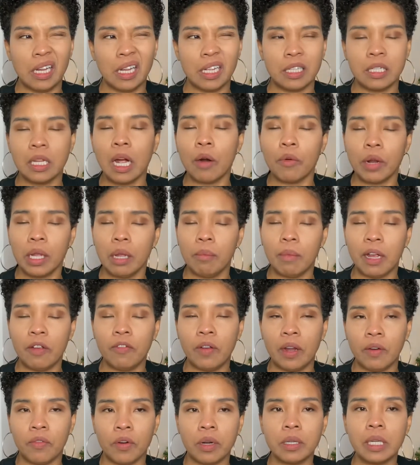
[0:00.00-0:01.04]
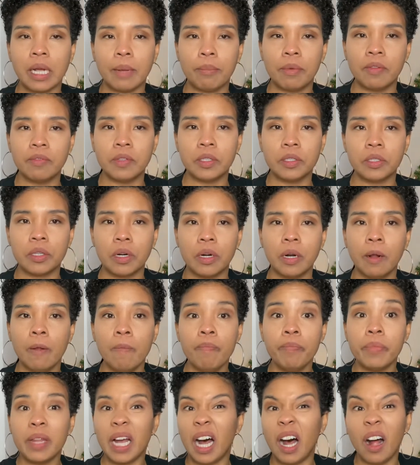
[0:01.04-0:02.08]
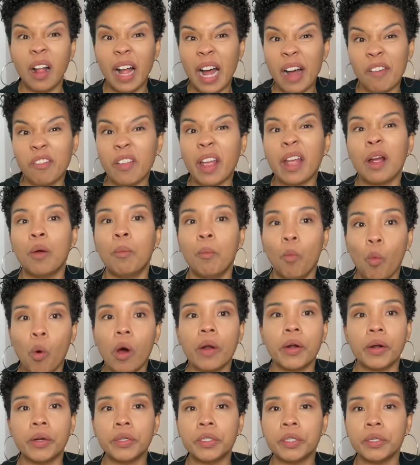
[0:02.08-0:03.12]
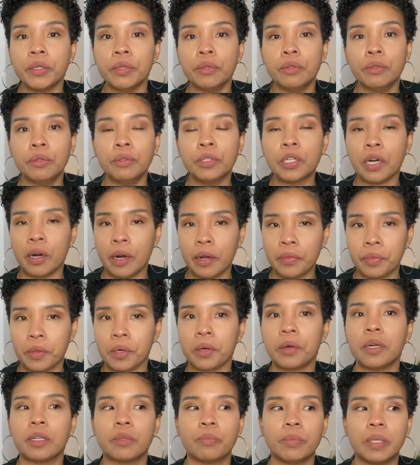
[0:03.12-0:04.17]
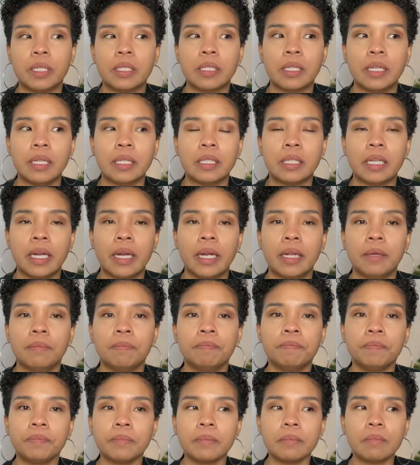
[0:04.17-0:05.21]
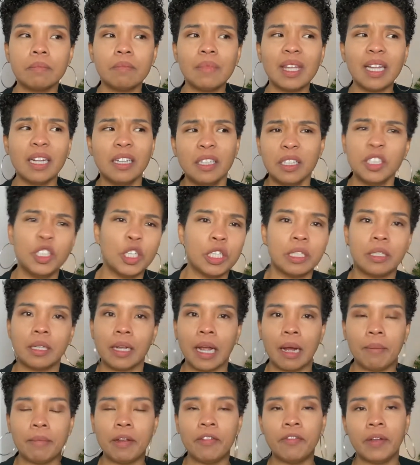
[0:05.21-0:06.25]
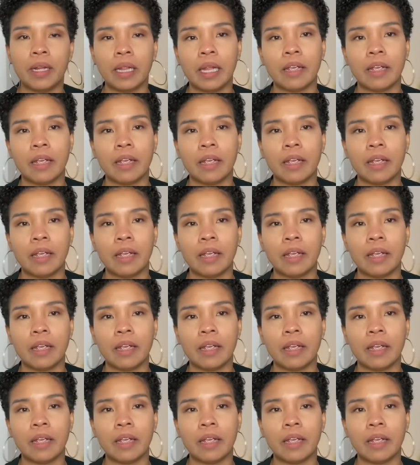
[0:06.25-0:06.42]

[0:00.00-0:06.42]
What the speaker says: not really my favorite type of dessert. I'll have like one or two during the Christmas season just to get me feeling